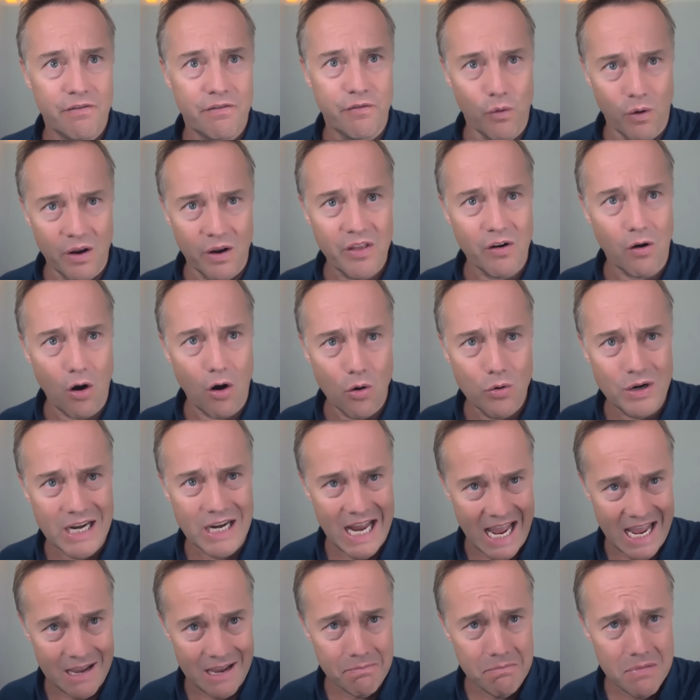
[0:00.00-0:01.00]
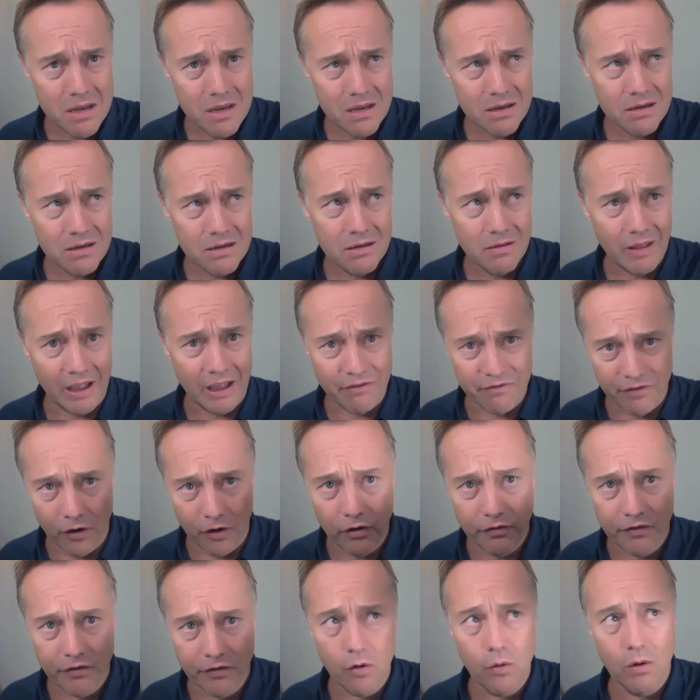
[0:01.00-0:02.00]
for their own name. Like
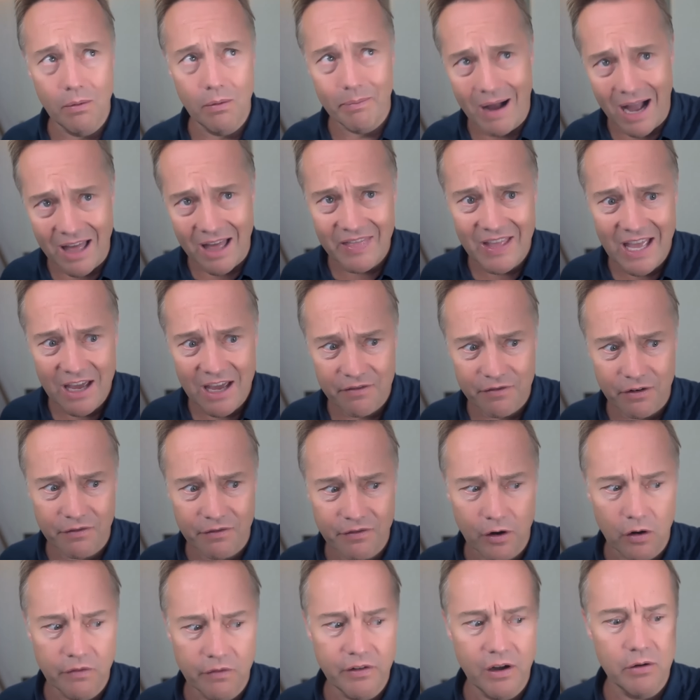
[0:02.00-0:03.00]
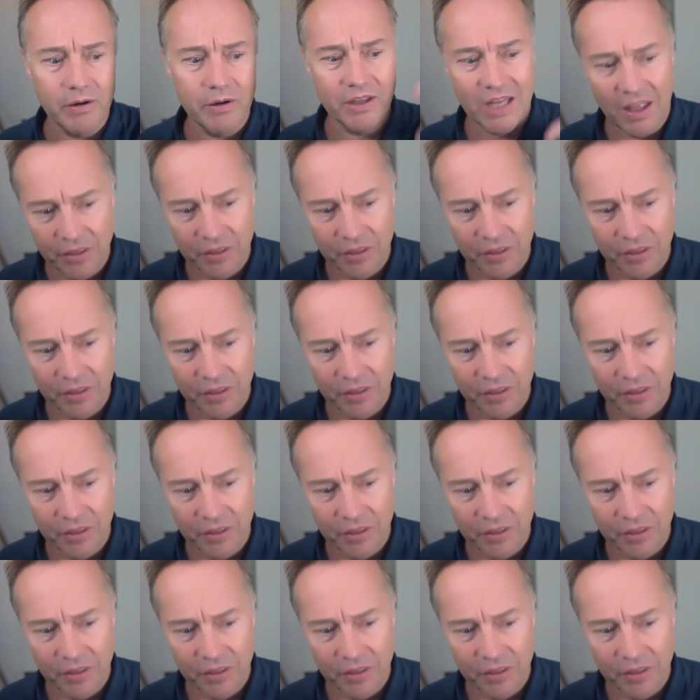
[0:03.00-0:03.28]
Volvo will buy the ad for Volvo,